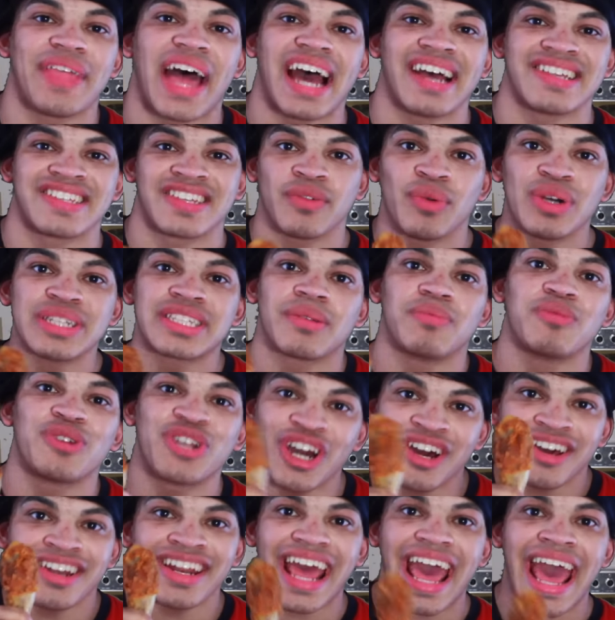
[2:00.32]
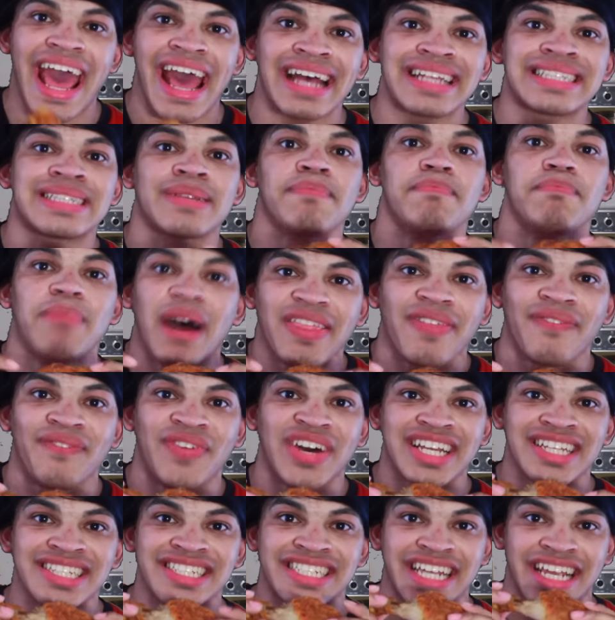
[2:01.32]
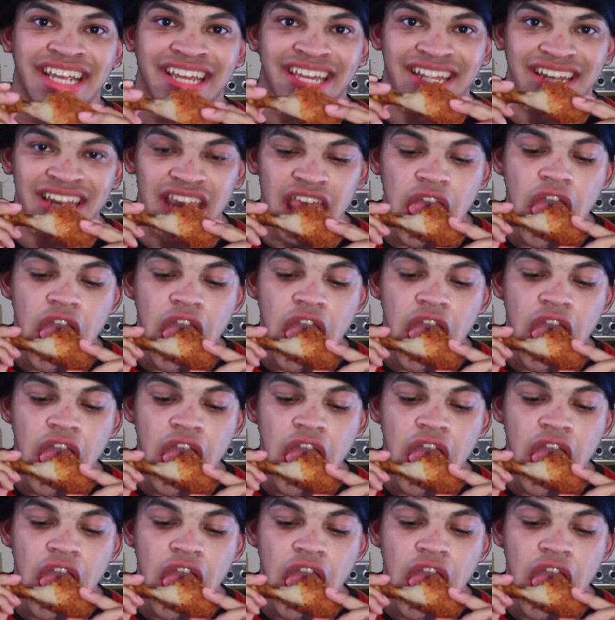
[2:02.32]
eyes want some good ass motherfucking chicken.